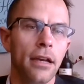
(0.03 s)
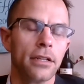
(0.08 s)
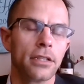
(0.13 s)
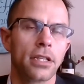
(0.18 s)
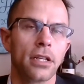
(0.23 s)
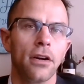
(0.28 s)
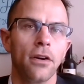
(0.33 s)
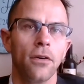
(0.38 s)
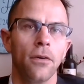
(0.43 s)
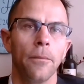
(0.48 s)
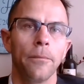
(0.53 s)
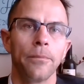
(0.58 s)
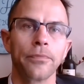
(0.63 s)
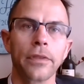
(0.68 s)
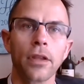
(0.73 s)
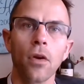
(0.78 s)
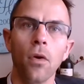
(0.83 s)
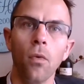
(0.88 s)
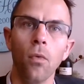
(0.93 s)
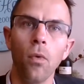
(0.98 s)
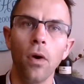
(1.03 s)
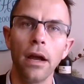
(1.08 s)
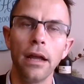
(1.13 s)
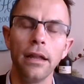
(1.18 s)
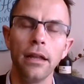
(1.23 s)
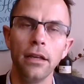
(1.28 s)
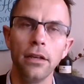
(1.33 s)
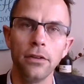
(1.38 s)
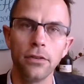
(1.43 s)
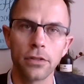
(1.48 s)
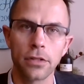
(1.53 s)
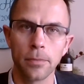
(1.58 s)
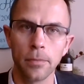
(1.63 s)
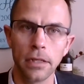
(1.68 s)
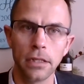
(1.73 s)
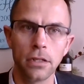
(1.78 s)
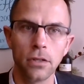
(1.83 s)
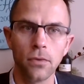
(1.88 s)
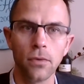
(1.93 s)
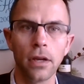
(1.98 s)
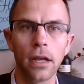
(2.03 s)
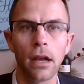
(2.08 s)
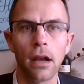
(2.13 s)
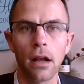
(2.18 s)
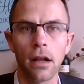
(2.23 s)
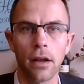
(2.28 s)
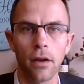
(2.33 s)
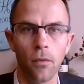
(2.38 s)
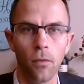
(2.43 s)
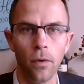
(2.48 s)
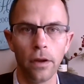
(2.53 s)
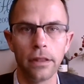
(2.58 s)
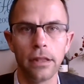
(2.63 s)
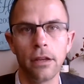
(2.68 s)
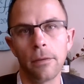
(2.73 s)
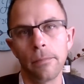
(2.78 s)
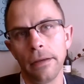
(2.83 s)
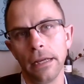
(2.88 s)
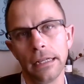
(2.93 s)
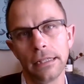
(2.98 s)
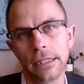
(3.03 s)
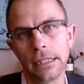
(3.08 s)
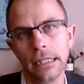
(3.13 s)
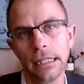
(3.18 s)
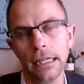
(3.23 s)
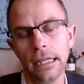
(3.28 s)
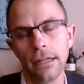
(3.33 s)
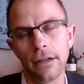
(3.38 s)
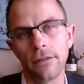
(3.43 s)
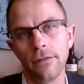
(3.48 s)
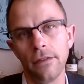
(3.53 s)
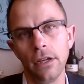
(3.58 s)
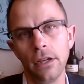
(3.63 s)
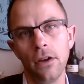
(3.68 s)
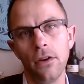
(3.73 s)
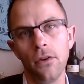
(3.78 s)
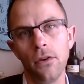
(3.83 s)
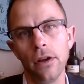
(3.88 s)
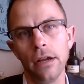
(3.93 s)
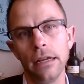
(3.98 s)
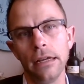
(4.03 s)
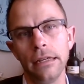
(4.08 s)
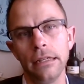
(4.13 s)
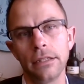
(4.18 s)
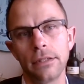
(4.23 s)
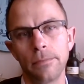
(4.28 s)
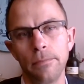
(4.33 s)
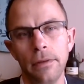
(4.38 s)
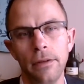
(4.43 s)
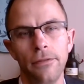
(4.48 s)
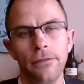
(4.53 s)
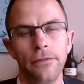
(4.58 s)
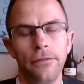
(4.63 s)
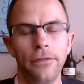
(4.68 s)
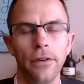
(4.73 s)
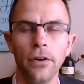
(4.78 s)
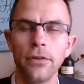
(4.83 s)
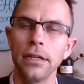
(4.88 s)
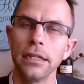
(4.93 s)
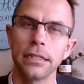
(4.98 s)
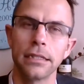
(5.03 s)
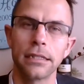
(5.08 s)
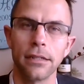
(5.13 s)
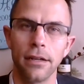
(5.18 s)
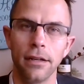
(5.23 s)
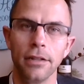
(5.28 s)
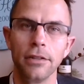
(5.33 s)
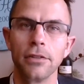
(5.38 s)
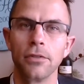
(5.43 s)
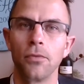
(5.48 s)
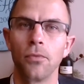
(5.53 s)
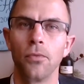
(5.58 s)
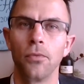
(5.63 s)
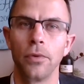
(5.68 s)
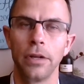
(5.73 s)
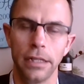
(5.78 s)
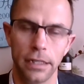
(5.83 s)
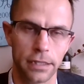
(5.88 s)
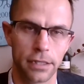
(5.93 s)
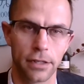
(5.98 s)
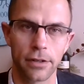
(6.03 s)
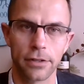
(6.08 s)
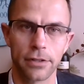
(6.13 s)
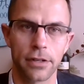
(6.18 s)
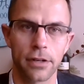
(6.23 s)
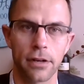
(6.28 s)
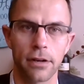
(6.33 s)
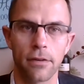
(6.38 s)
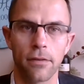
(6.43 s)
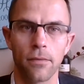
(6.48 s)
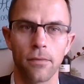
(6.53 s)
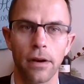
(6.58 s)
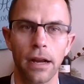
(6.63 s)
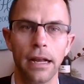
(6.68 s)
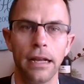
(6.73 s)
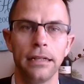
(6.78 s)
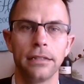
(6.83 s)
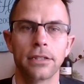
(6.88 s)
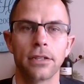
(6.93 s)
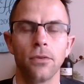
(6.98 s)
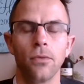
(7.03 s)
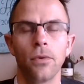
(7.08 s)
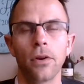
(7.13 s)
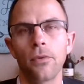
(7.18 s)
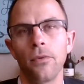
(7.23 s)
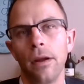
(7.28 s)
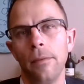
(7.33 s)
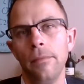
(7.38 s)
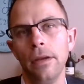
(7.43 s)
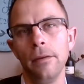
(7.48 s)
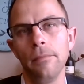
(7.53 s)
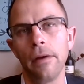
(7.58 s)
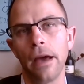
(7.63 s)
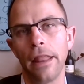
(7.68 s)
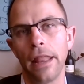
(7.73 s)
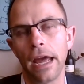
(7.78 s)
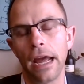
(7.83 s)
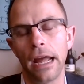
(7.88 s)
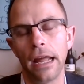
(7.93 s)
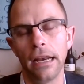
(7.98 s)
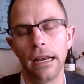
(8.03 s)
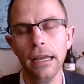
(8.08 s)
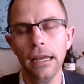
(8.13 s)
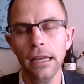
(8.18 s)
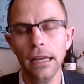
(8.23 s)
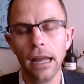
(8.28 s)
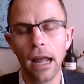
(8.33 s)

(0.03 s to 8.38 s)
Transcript: So what you should be doing with your PhD interview is be focused on the researcher, right? So what do I mean by that?